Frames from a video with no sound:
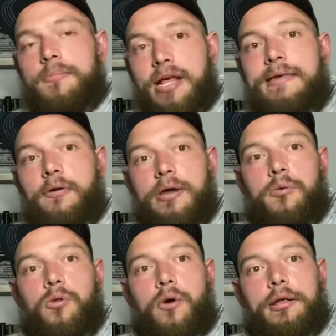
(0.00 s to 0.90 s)
That's how they would
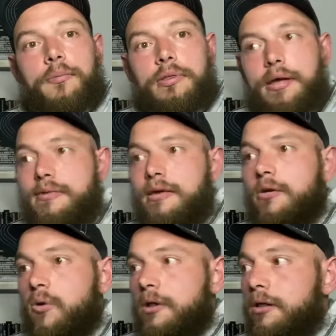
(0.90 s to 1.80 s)
look at it. When they see
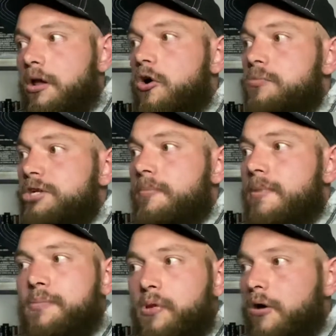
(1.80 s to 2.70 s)
your little home gym,
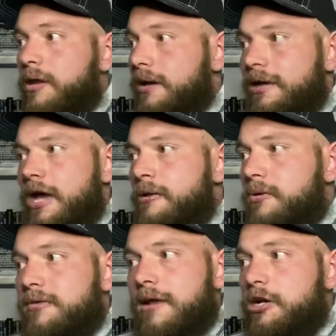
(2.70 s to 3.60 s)
maybe you got like a cable
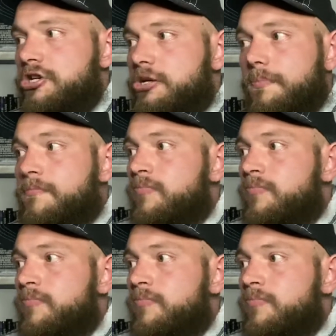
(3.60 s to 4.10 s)
station,